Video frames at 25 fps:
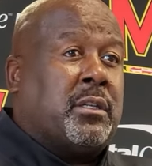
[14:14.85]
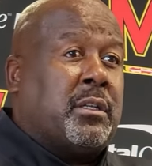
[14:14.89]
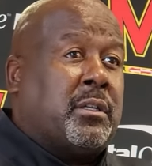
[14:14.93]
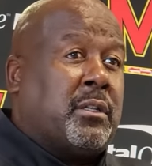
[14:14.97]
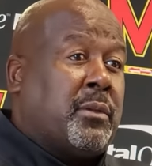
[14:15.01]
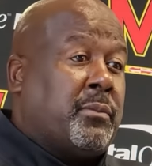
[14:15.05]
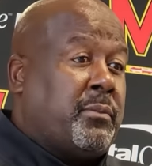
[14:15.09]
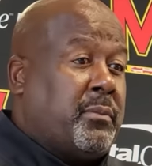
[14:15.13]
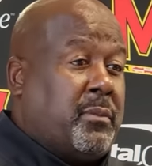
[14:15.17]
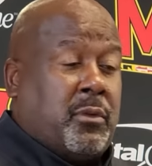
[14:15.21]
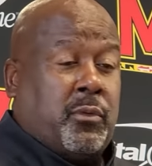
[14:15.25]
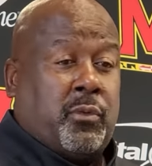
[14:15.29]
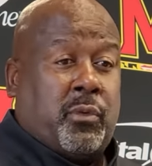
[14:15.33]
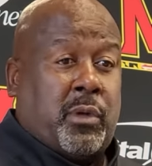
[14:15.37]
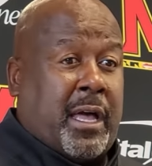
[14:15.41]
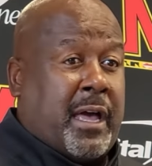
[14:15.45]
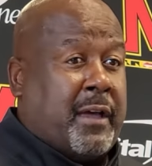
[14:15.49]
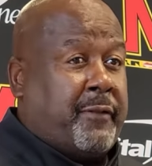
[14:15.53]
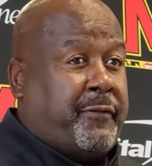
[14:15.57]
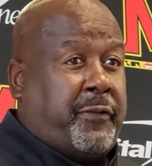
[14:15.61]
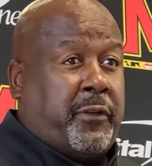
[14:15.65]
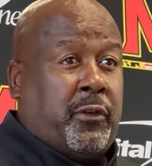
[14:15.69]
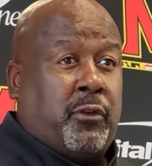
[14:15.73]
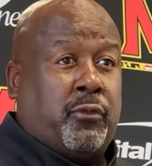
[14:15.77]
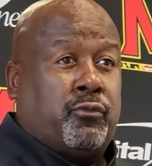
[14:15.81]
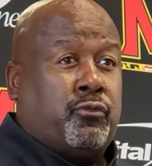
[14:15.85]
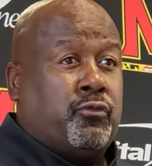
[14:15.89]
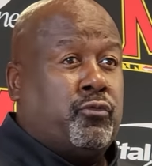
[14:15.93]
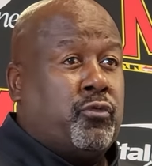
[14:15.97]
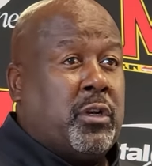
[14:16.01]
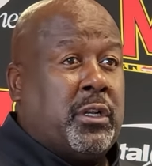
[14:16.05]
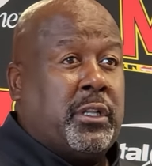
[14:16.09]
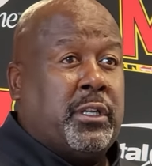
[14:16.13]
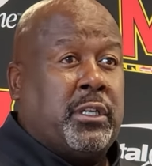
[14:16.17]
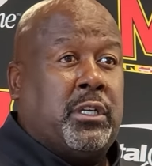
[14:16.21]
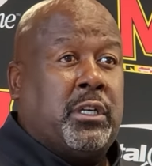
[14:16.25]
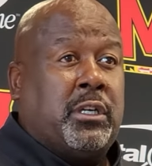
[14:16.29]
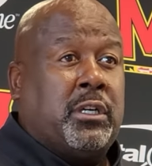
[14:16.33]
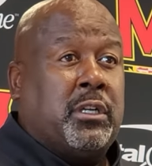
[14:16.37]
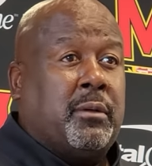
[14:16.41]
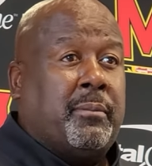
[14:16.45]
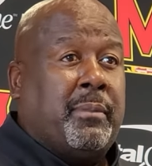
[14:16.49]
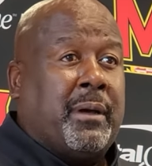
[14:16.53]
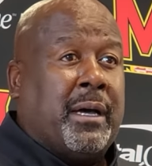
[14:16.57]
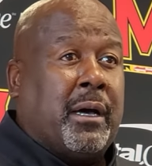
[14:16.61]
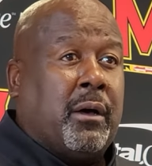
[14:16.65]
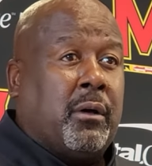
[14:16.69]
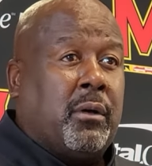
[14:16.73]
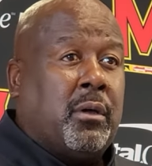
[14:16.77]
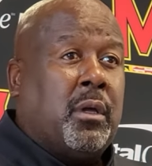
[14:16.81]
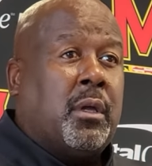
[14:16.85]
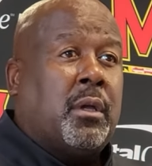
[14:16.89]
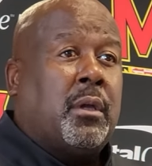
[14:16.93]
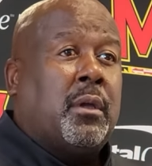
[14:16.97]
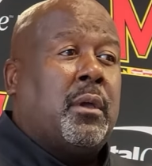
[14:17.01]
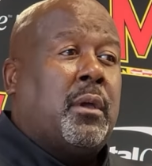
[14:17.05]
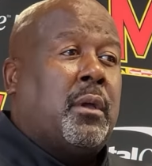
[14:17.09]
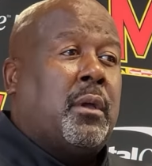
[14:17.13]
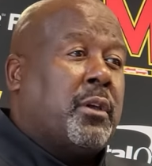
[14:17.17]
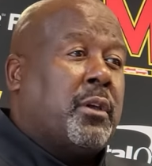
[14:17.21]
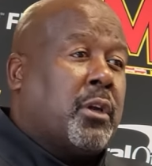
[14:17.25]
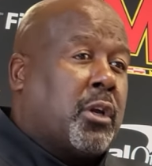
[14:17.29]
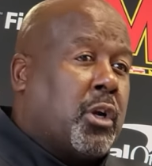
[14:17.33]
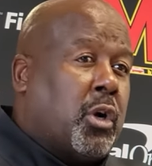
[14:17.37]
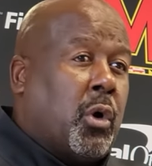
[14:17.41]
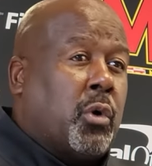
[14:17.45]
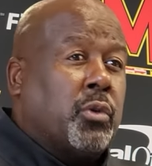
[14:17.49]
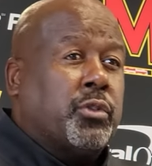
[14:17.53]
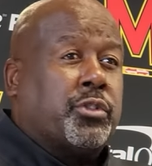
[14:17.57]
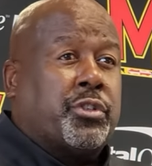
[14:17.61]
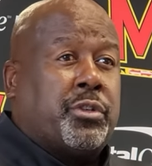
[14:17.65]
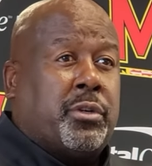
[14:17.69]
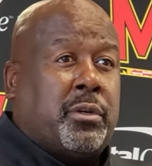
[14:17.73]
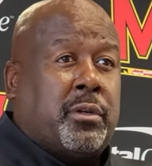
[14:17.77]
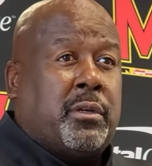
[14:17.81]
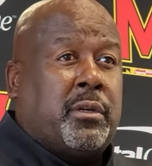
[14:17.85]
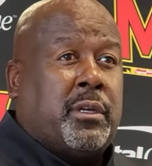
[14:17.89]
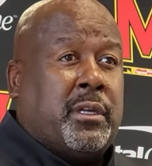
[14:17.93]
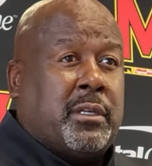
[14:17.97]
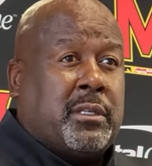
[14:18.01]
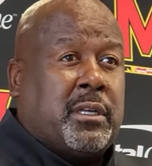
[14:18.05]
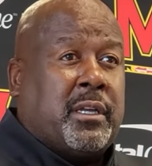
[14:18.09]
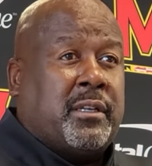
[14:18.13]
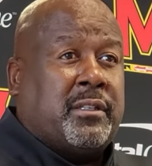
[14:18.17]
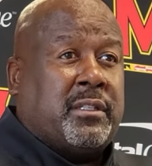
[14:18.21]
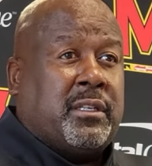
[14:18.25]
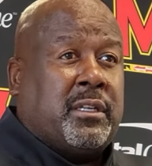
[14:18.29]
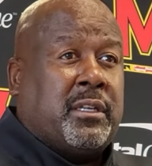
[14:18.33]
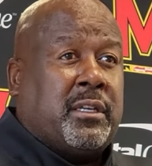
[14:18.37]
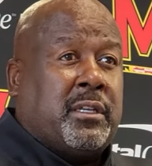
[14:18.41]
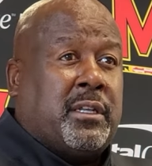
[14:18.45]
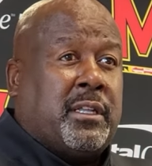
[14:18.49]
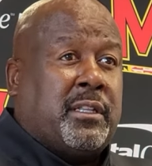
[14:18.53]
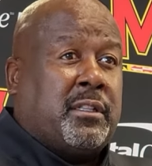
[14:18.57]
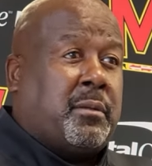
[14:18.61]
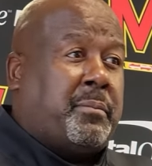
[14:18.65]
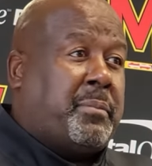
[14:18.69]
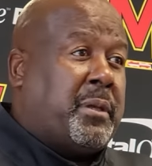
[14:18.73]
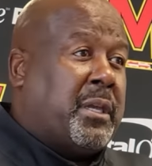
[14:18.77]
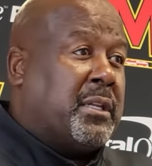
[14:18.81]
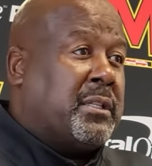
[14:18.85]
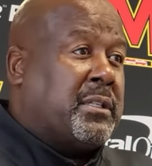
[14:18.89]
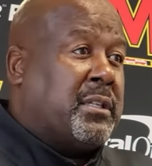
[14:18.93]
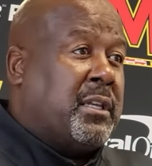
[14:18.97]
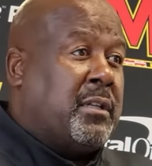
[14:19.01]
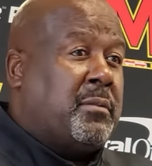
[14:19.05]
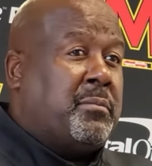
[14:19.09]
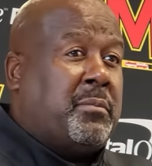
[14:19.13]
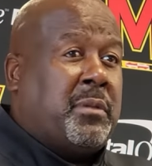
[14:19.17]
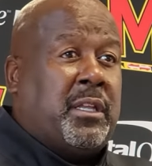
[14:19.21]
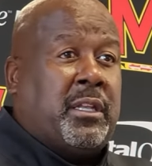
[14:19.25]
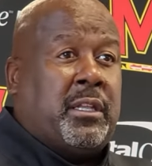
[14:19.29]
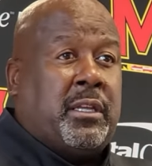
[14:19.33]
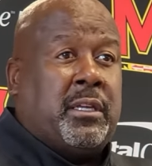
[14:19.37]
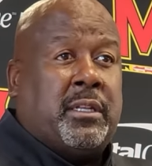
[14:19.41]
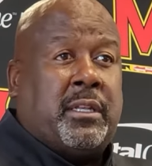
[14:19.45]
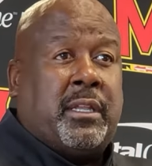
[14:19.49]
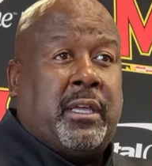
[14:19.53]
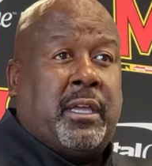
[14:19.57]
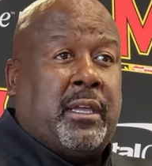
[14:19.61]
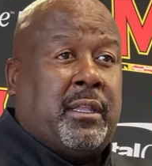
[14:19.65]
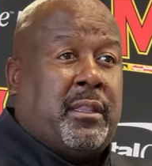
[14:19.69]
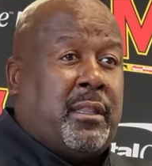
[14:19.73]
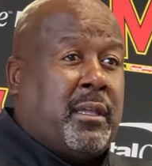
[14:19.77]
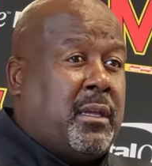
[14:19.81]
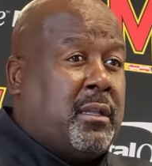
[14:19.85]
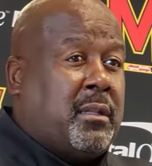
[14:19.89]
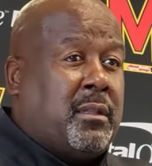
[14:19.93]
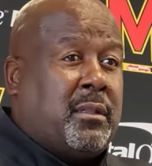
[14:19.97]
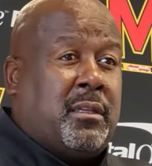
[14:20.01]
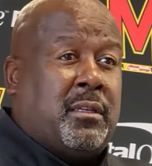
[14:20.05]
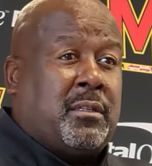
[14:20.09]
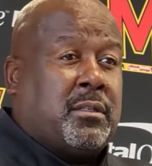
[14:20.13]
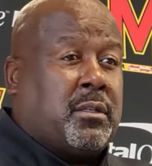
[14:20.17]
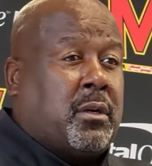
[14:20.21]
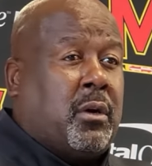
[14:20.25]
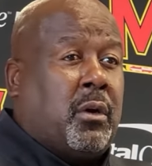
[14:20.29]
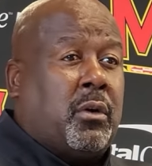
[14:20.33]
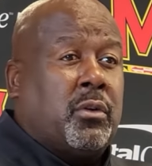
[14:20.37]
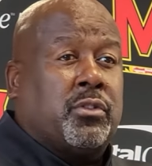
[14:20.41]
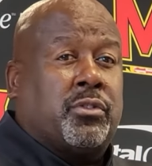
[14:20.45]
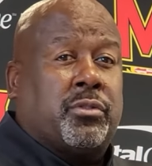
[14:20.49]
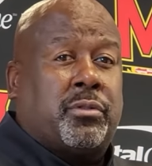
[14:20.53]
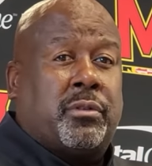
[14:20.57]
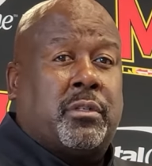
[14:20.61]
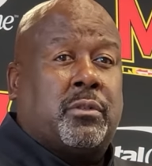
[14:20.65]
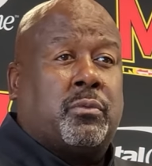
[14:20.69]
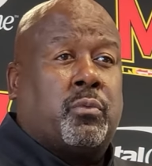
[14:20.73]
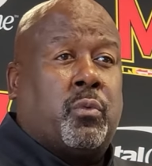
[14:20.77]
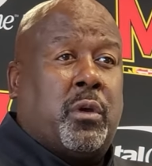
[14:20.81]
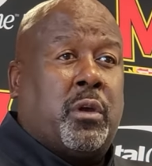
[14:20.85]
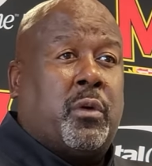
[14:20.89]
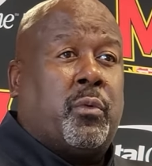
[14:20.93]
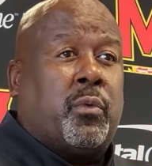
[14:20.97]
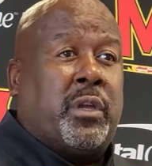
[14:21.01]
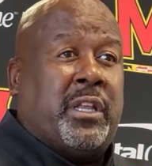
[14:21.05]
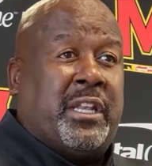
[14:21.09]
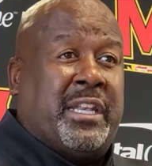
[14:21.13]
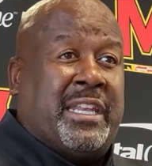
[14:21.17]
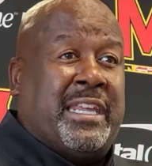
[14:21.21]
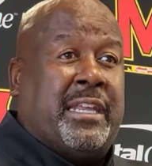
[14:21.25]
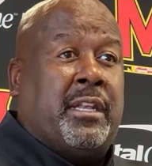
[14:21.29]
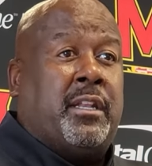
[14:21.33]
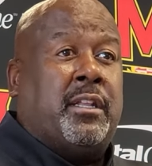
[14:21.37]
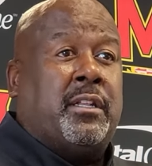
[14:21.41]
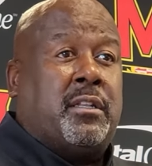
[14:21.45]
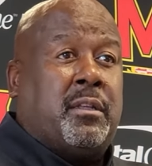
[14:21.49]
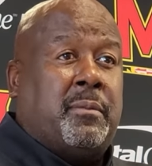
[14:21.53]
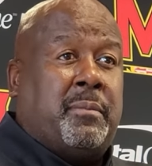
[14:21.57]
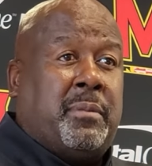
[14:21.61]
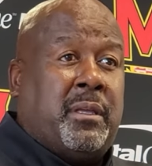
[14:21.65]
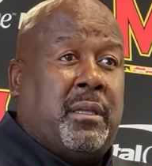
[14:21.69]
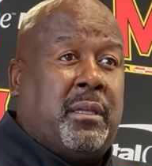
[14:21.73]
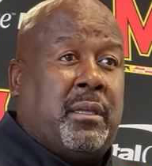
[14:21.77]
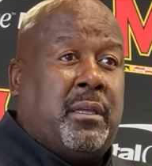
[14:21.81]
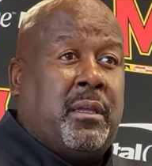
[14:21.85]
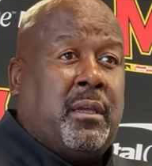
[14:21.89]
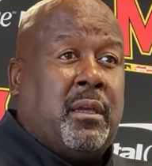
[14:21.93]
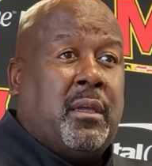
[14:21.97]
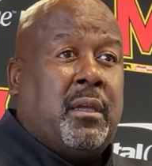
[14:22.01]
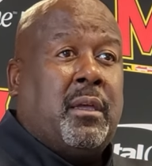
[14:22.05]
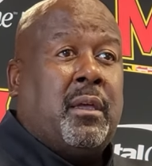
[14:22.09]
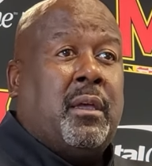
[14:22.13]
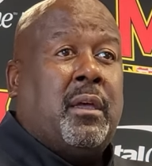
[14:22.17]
And I feel really good about culture, as I said at the Big Ten Media Day, that this culture is where we need it to be,